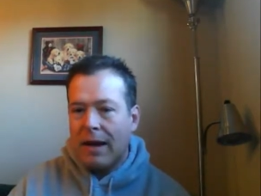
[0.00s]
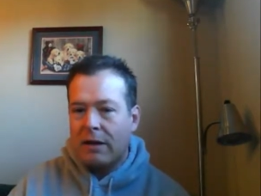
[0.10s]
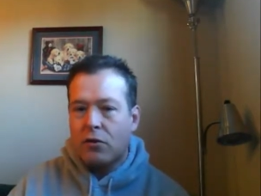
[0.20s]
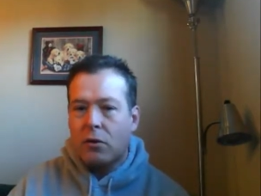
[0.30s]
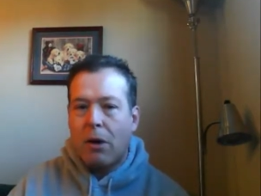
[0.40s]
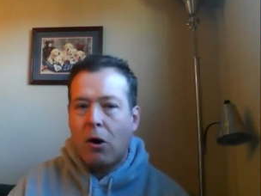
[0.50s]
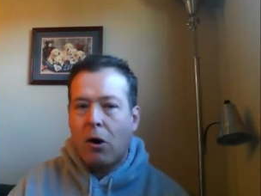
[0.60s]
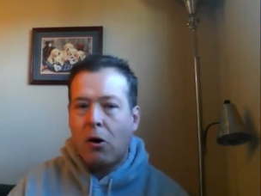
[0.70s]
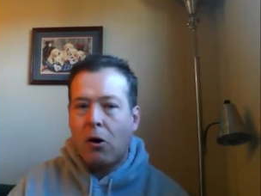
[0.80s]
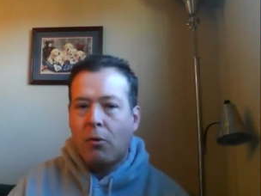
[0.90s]
Pastor
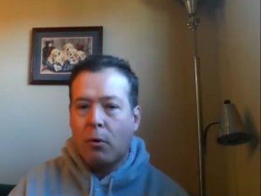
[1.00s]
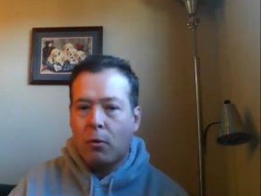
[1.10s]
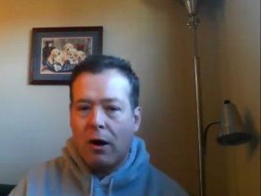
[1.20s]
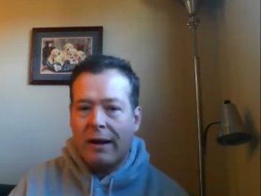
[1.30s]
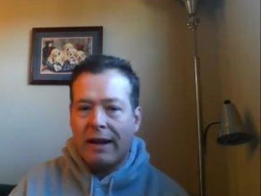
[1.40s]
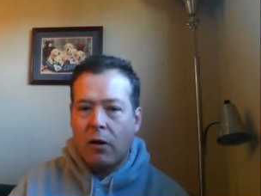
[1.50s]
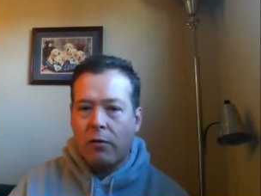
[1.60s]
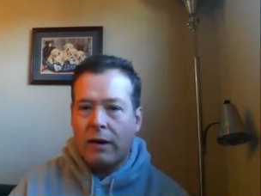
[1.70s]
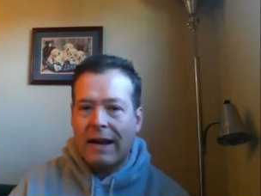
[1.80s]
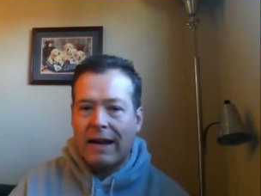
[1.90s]
Amal Paragi
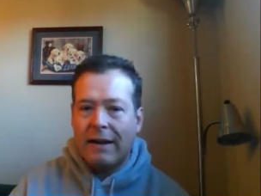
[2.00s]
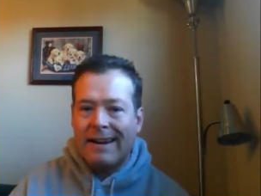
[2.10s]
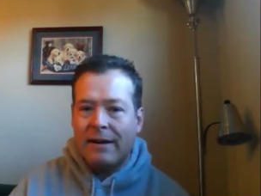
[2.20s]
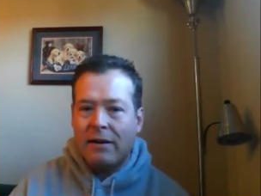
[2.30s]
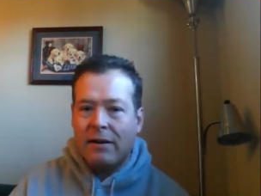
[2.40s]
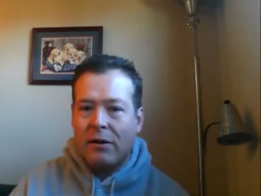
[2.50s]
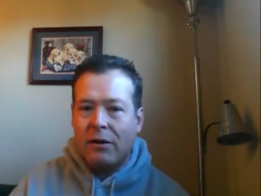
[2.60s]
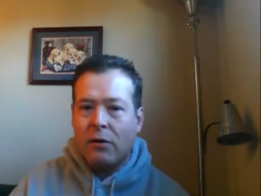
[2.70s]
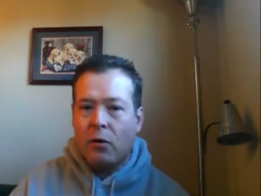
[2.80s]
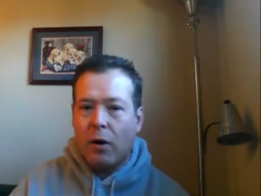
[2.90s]
over in India
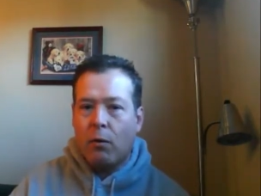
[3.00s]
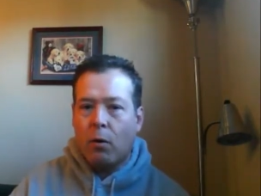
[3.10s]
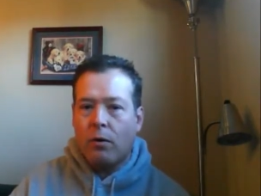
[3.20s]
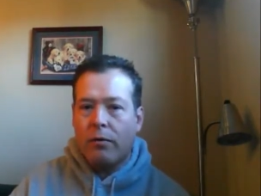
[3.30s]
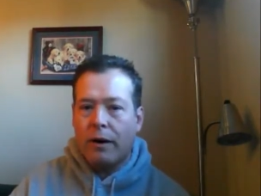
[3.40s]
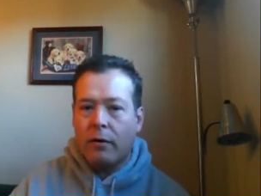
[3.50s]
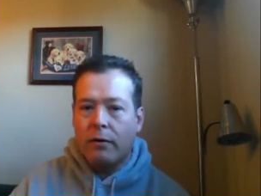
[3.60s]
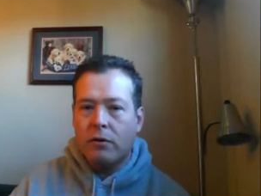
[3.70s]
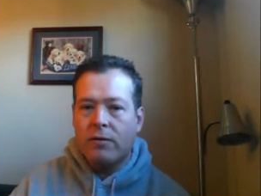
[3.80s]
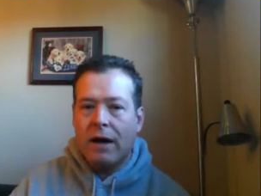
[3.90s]
doing a great work
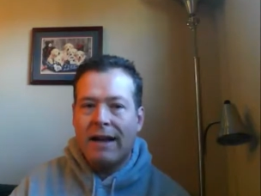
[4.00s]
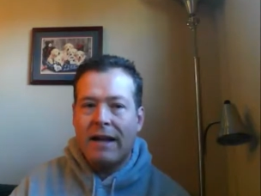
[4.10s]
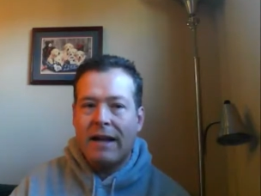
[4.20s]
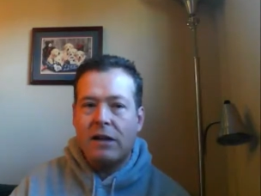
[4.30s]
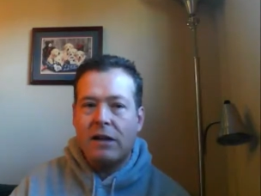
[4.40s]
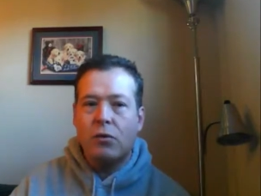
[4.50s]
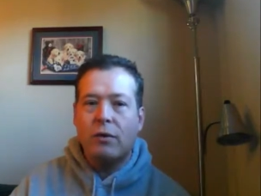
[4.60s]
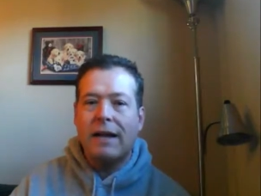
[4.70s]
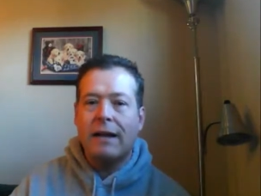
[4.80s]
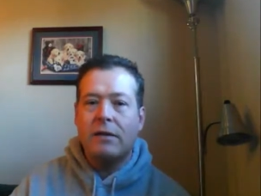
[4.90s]
there. There's financial
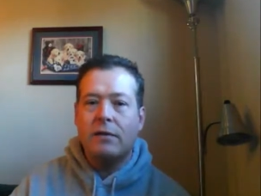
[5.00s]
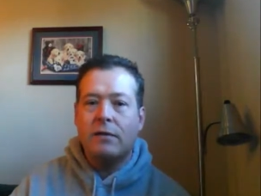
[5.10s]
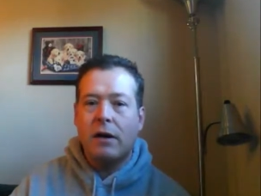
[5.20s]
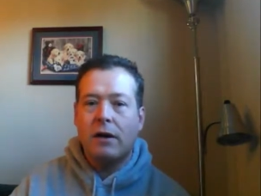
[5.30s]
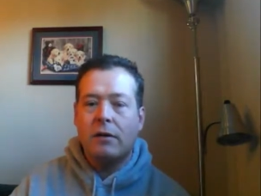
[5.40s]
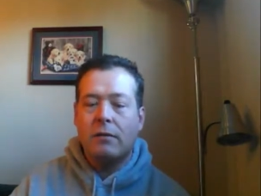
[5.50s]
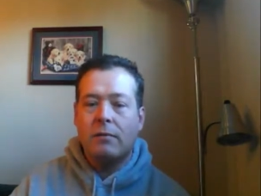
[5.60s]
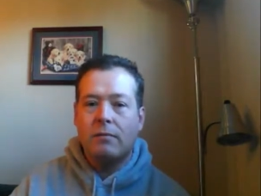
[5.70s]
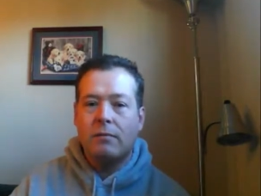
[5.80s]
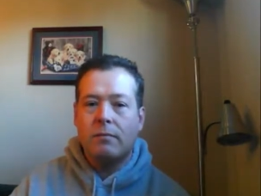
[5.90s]
needs uh,
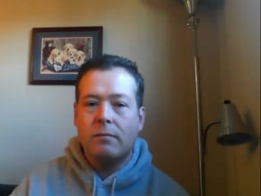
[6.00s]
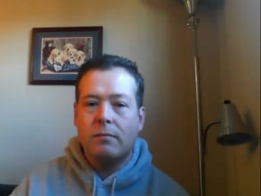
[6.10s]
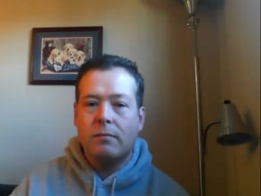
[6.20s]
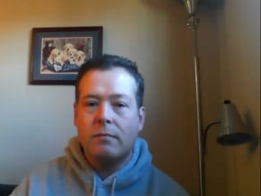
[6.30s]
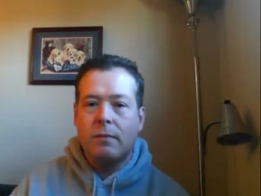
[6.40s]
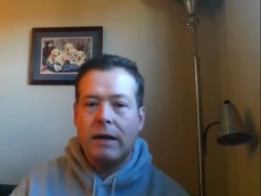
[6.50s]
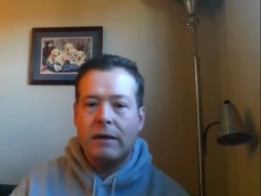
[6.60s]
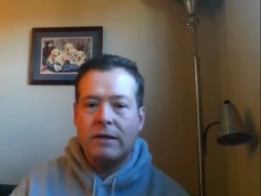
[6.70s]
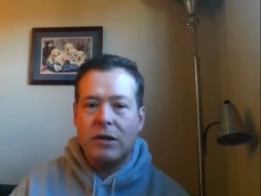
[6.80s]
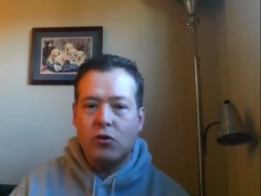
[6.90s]
in
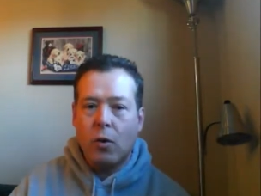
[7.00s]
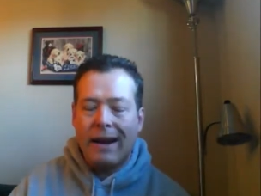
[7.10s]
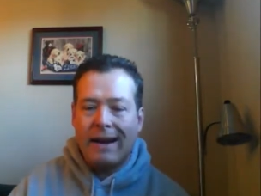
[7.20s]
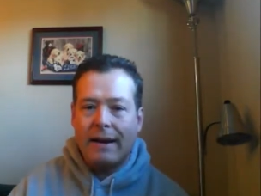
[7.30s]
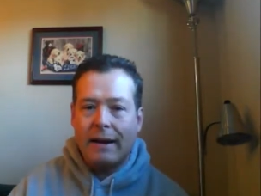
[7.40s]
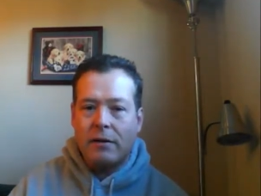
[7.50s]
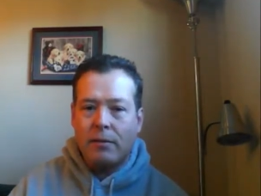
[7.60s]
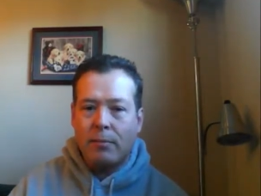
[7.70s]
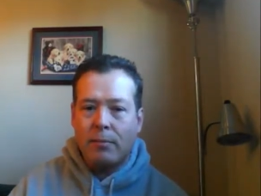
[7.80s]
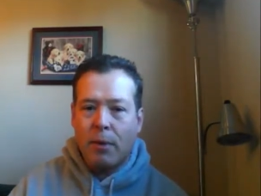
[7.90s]
central India
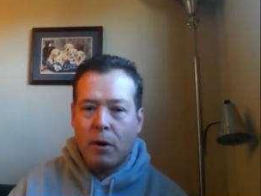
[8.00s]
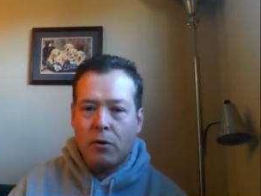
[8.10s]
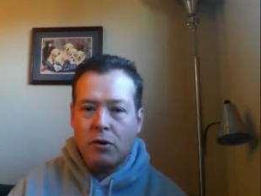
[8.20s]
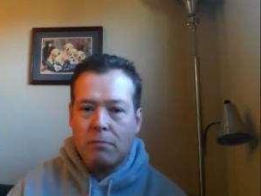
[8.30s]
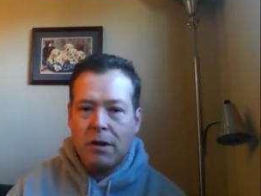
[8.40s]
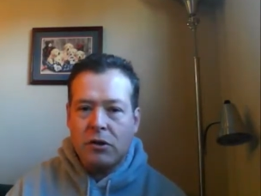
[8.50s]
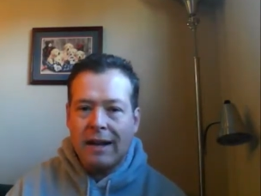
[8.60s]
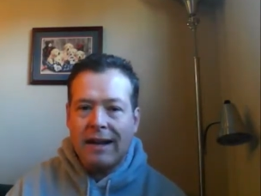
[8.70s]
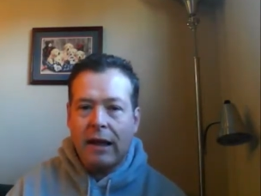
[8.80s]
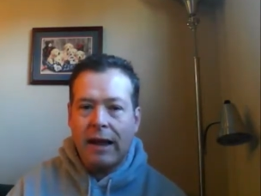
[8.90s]
to purchase much
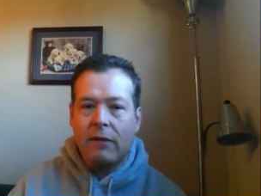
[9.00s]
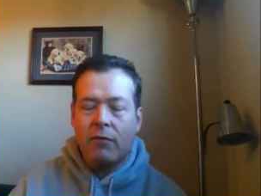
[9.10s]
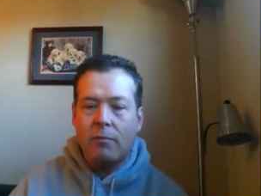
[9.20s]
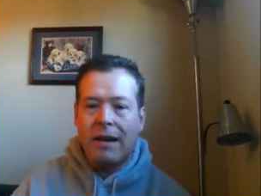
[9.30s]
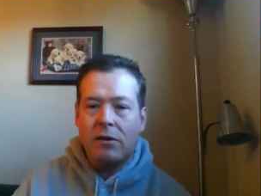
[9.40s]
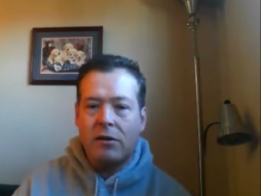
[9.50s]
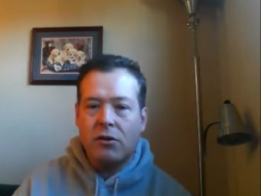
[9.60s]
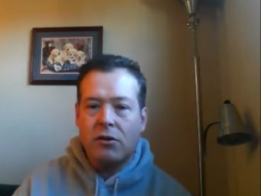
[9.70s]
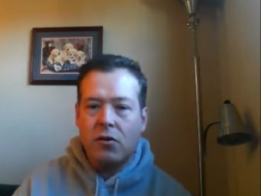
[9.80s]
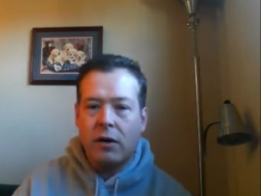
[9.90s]
needed land for
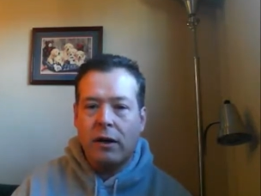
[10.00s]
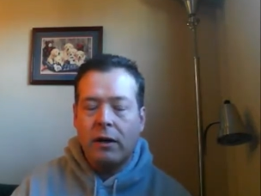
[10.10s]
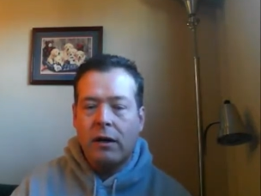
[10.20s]
ministry.